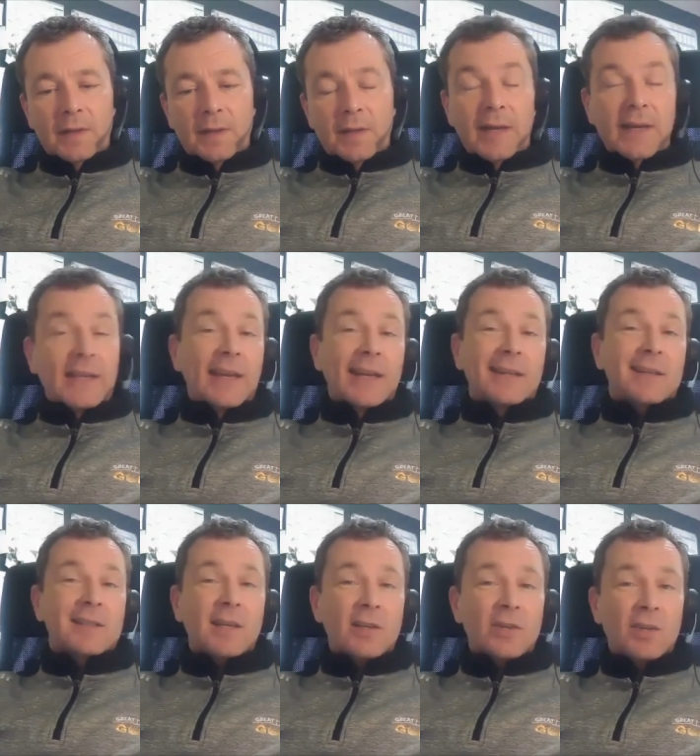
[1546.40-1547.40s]
and get a
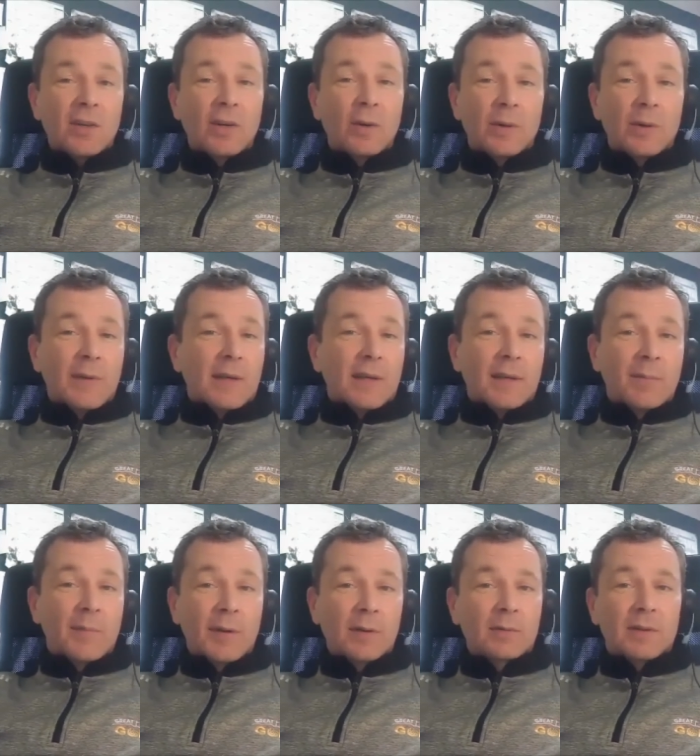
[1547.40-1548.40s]
discussion going, Mike,
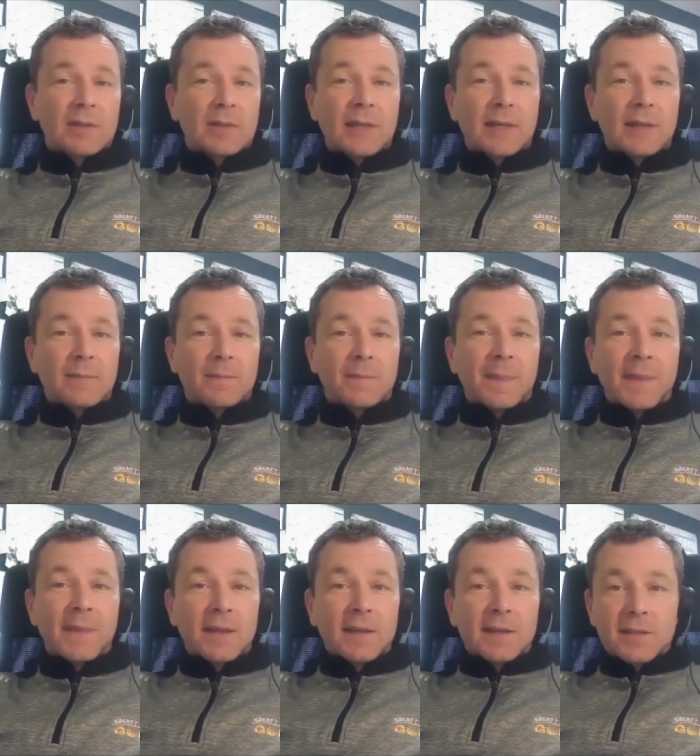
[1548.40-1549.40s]
about um,
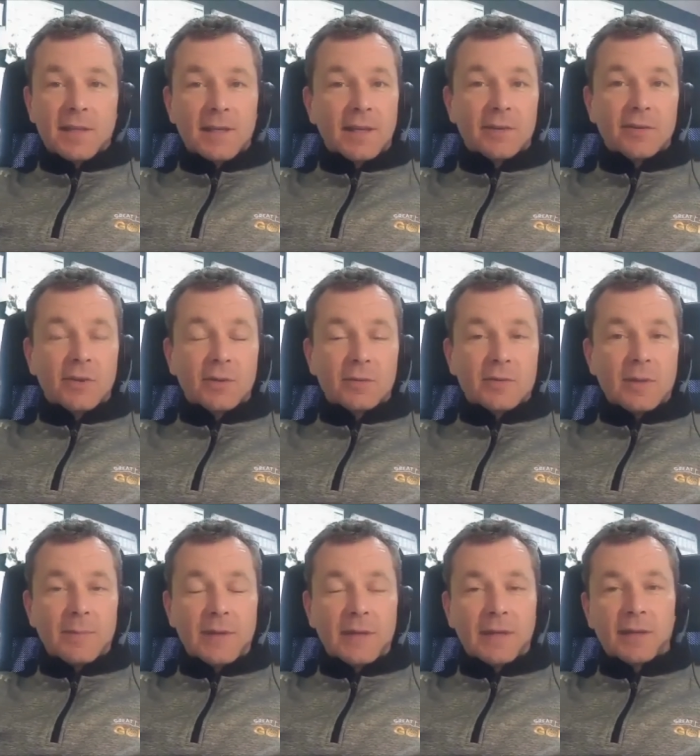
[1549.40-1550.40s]
St Andrews. I
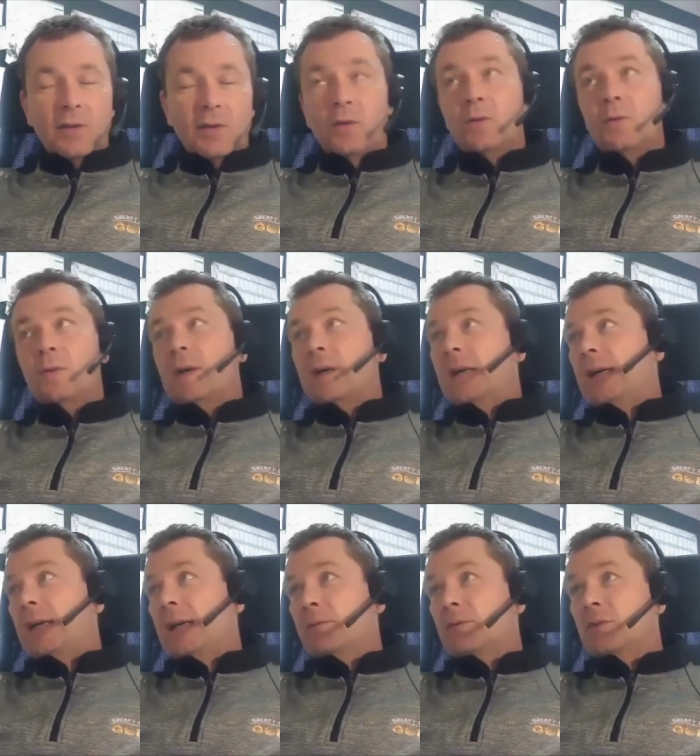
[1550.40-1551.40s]
mean, I know uh,
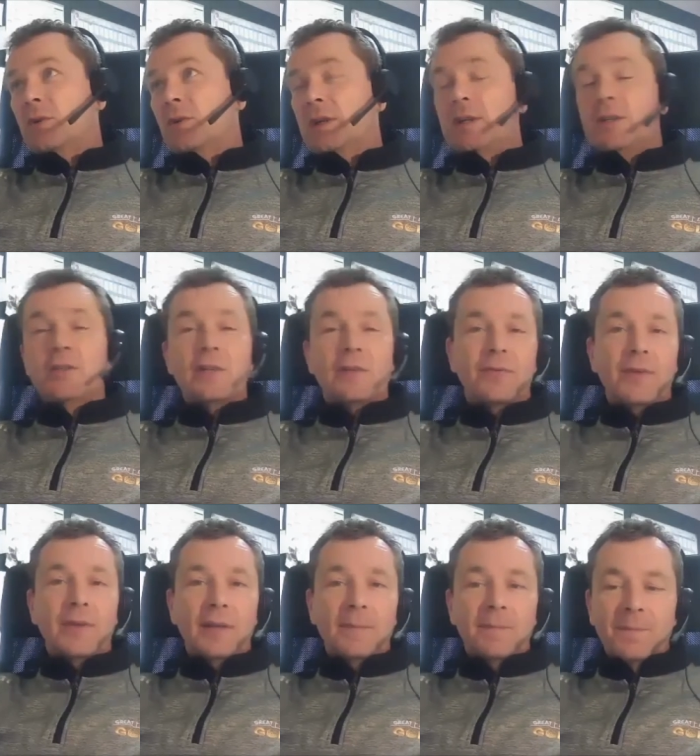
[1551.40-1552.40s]
I was talking to
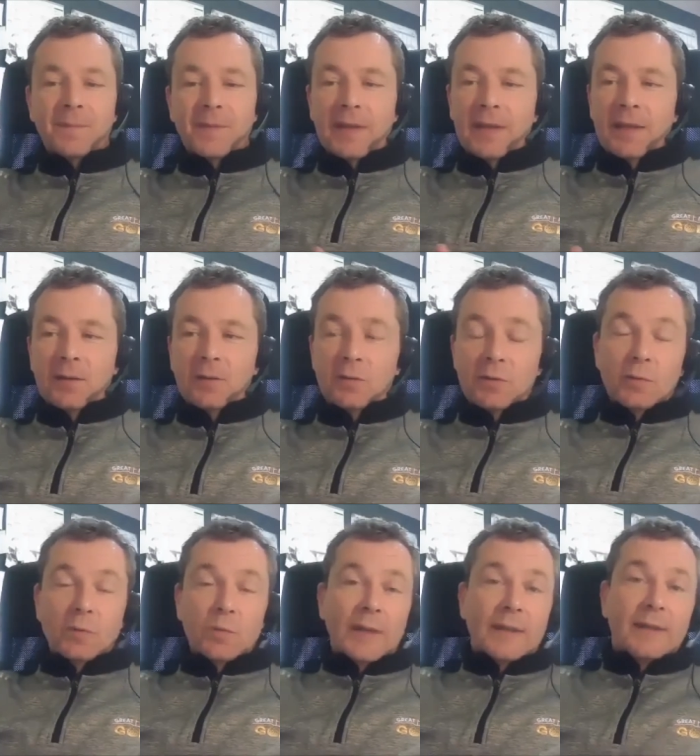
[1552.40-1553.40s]
Jiffy
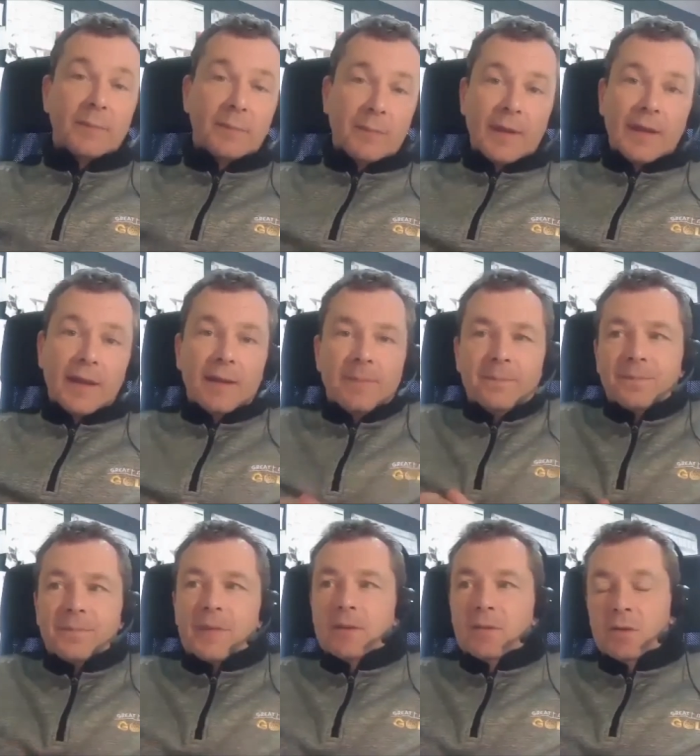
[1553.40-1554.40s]
who went up there
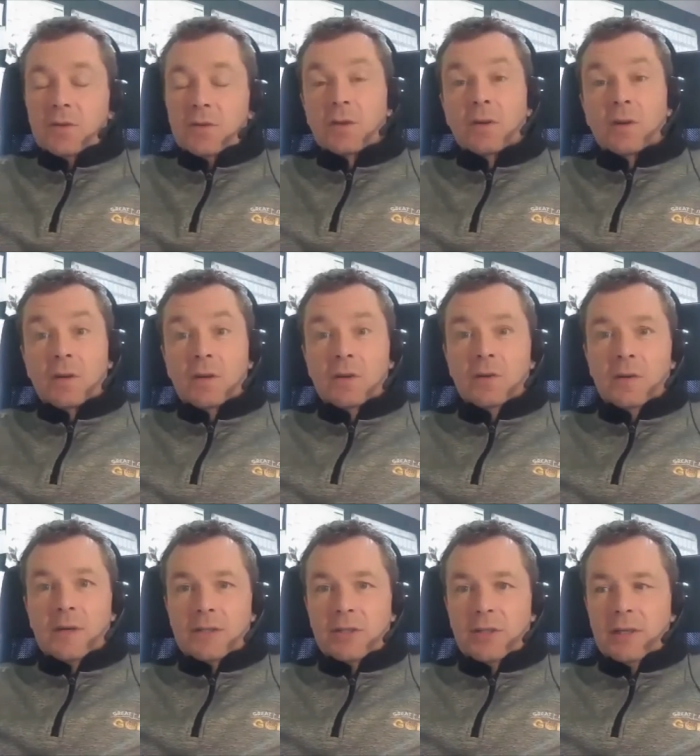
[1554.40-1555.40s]
not so long
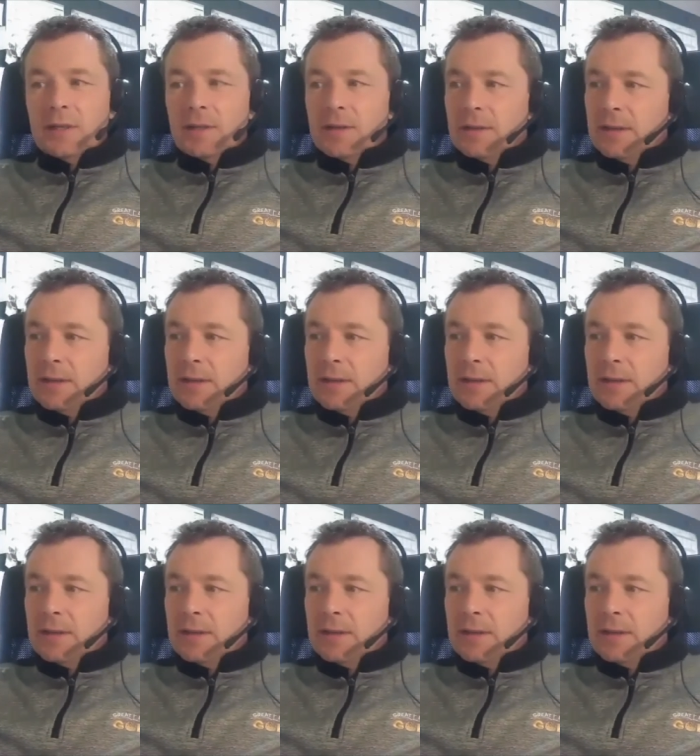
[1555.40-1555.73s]
ago, actually.